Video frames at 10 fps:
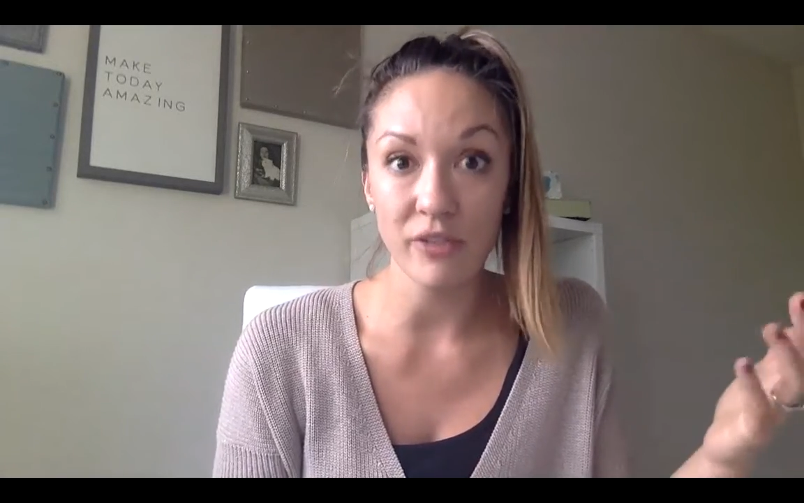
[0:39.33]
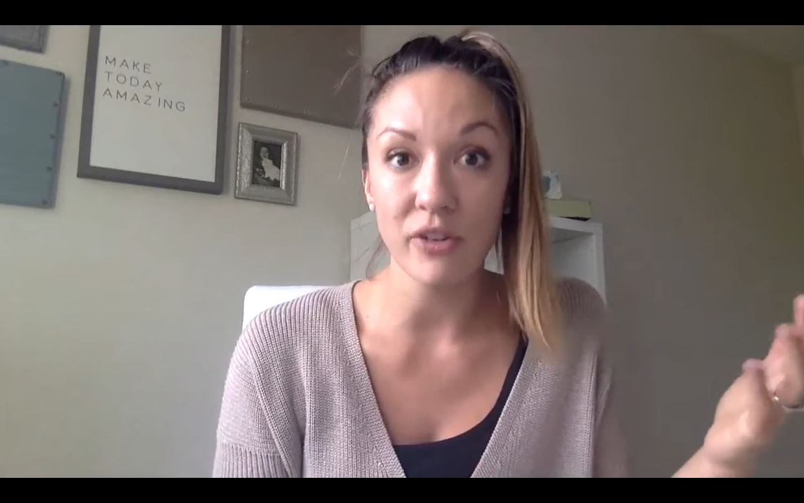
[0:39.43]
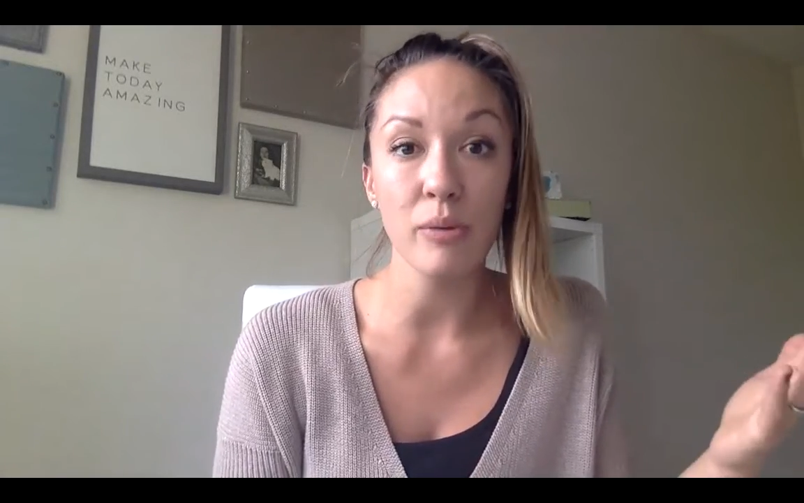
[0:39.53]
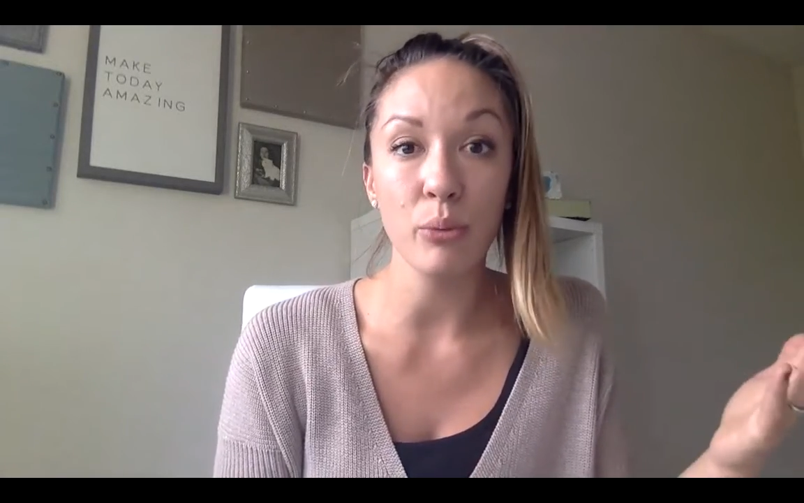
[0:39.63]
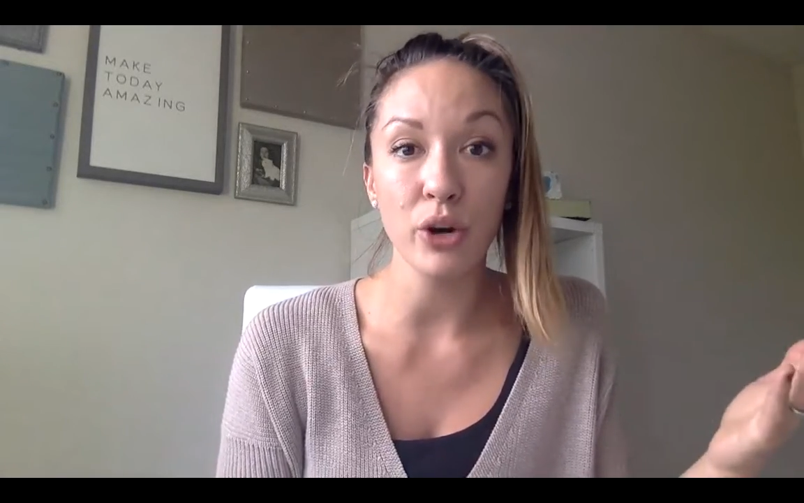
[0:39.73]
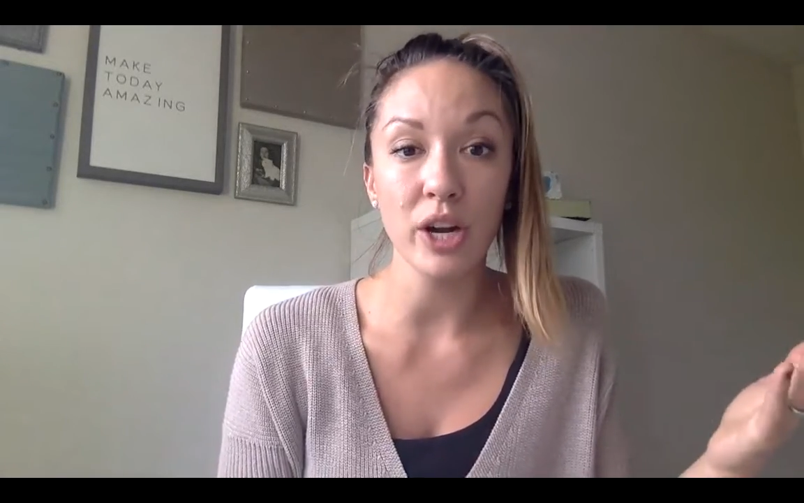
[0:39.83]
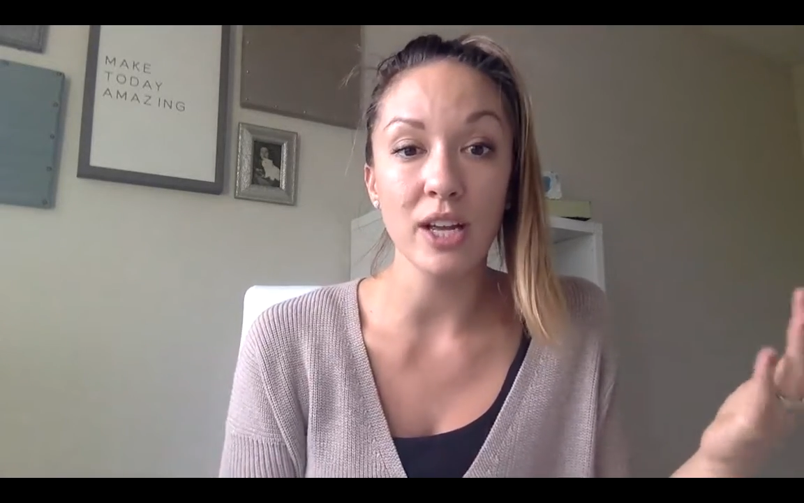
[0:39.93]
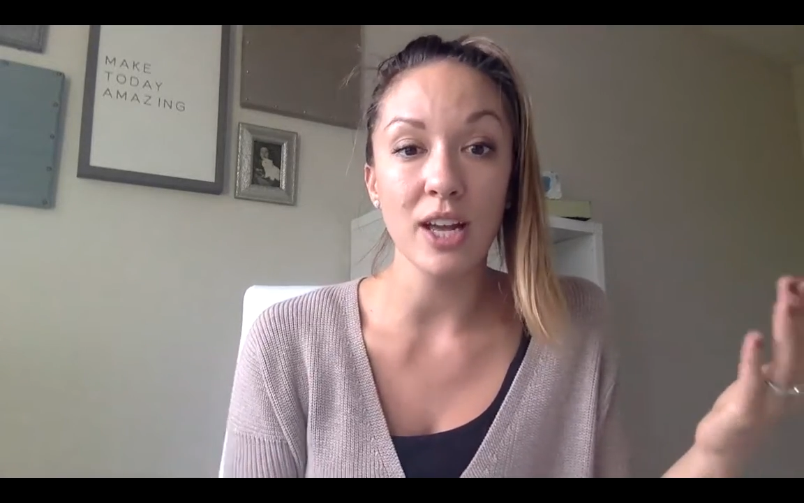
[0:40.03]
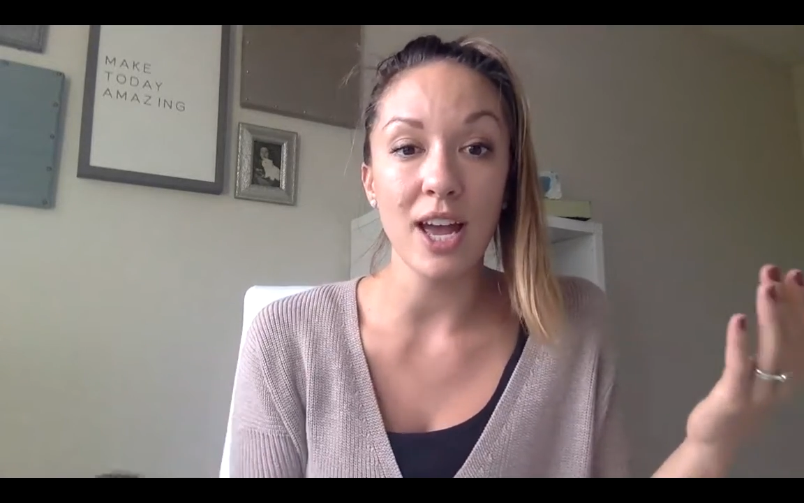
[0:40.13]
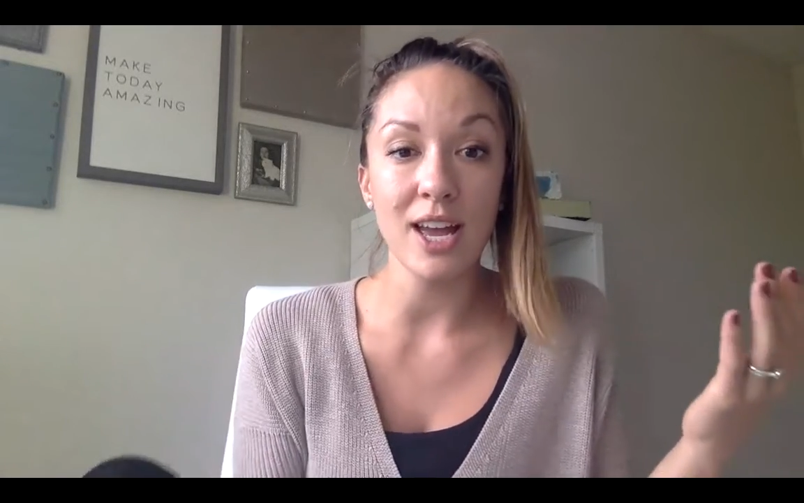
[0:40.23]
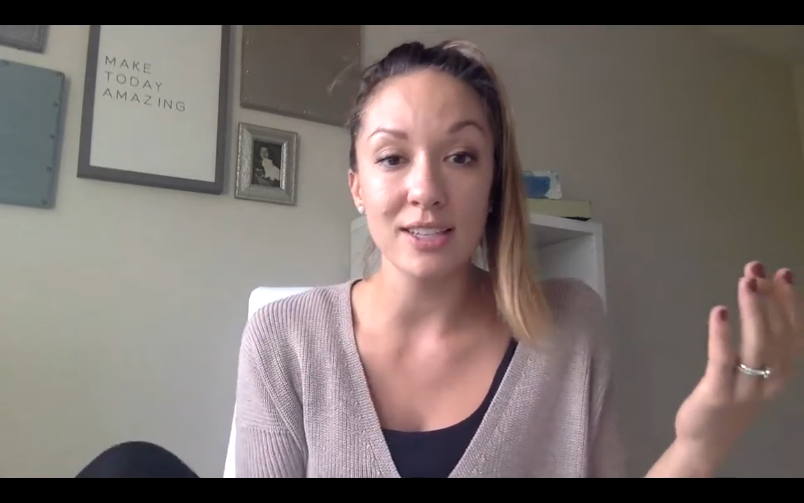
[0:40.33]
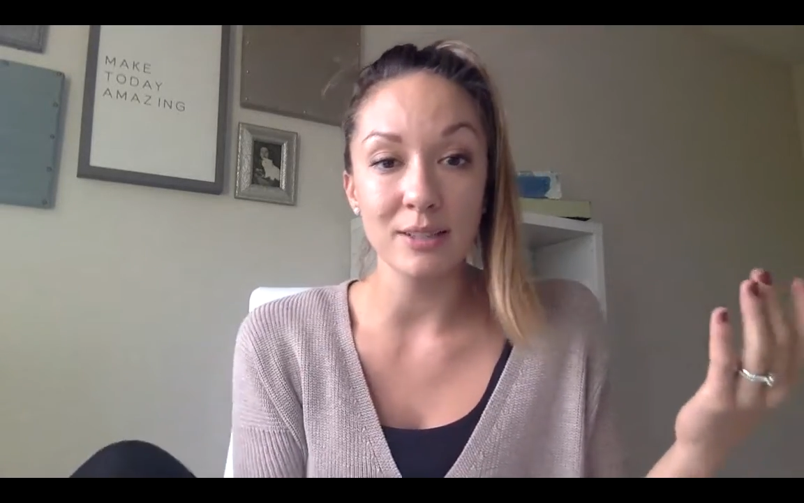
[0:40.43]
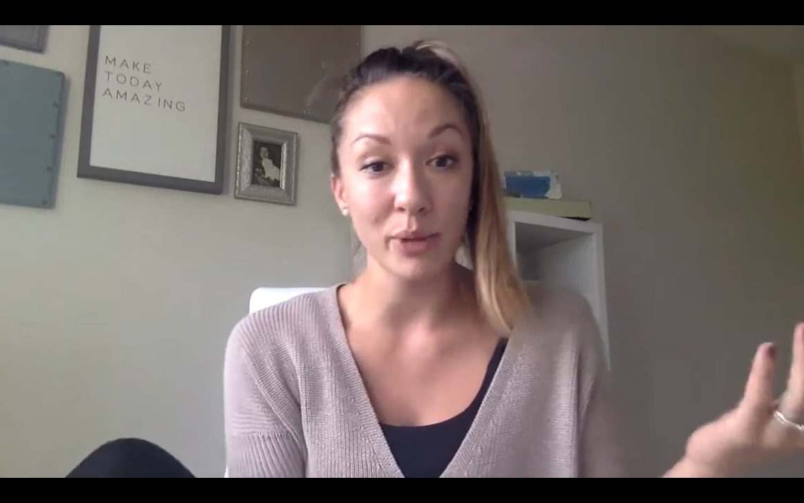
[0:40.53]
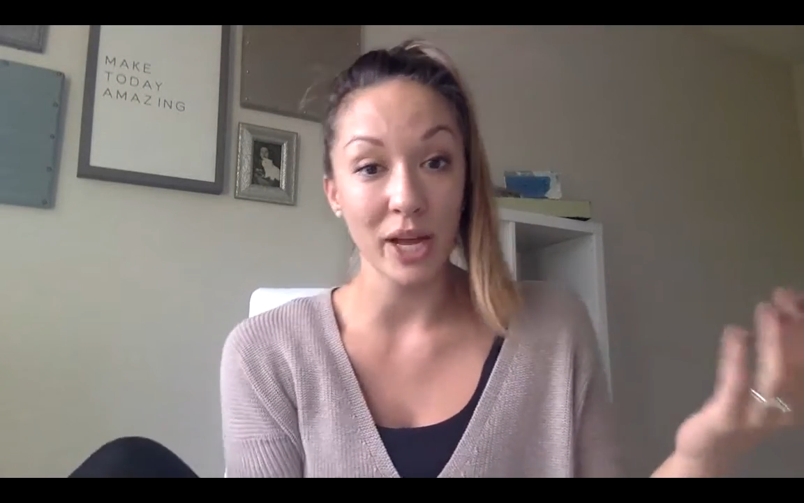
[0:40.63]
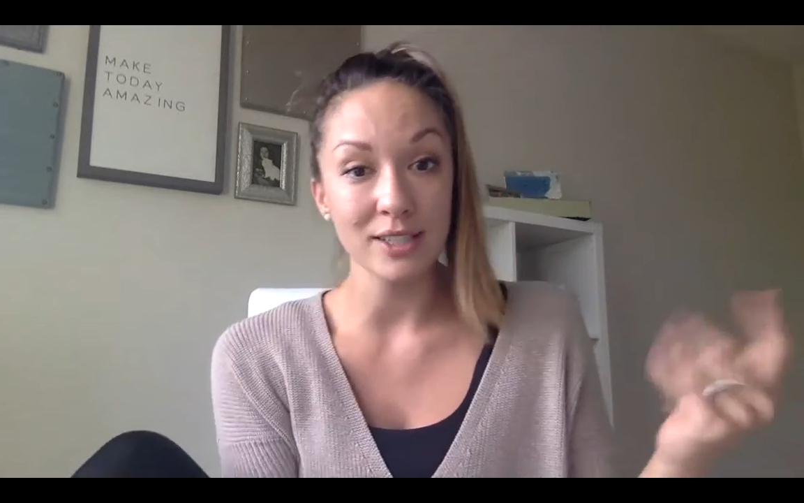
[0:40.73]
very boring
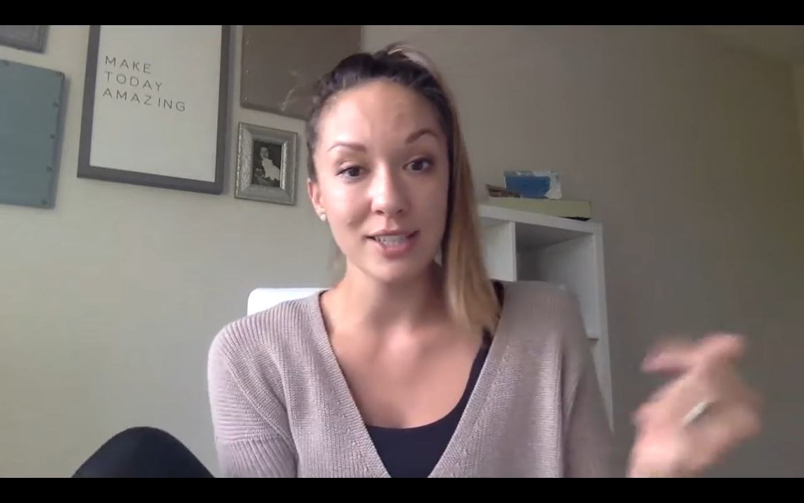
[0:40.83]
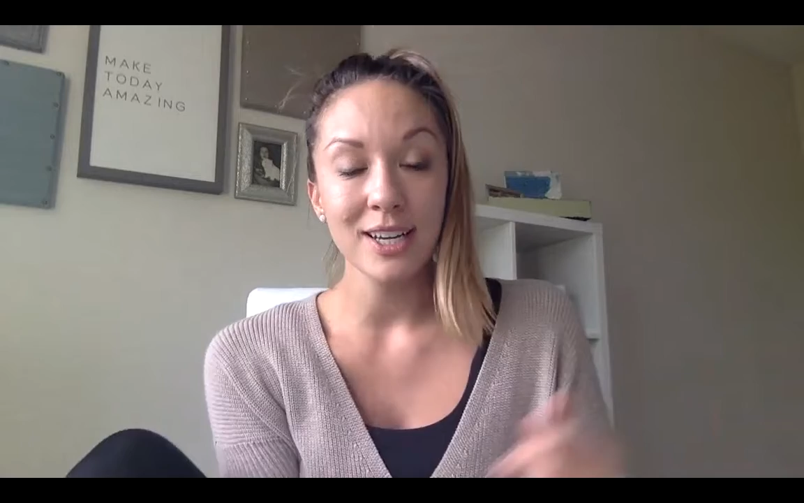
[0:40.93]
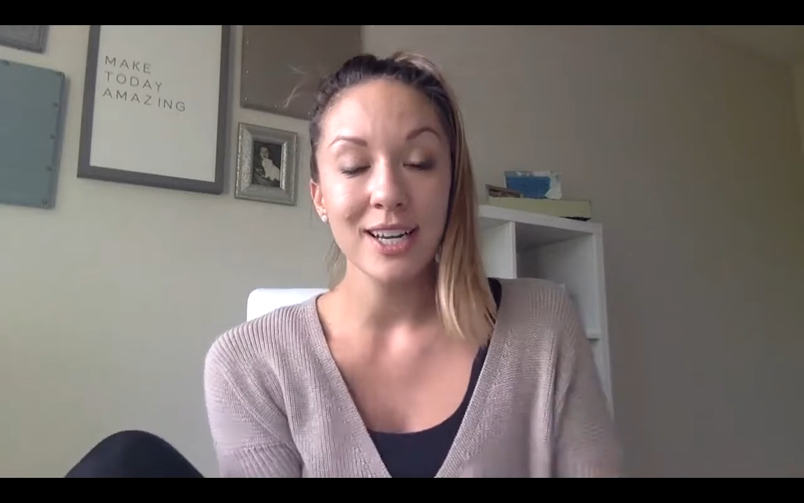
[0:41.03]
and bland.